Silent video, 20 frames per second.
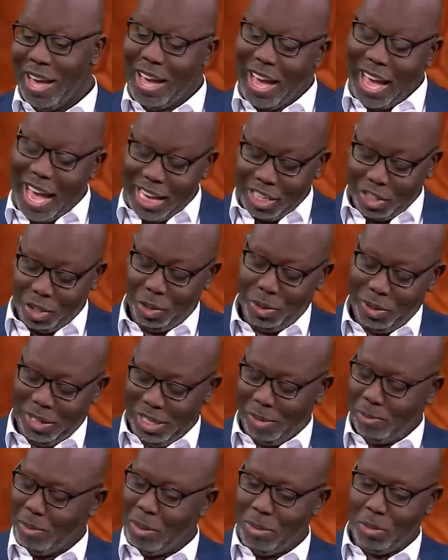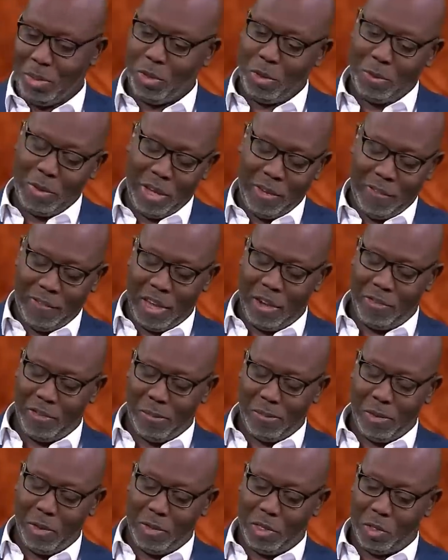Actually, people talk about favourite
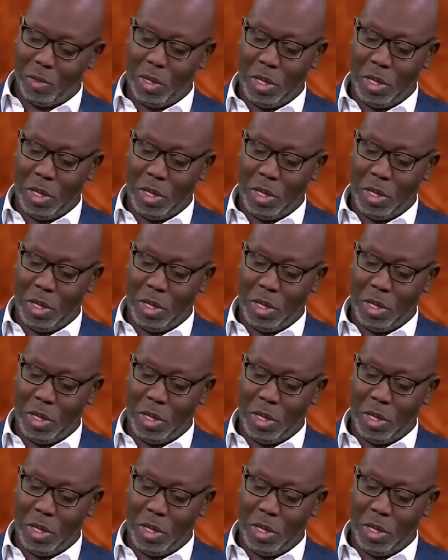moments.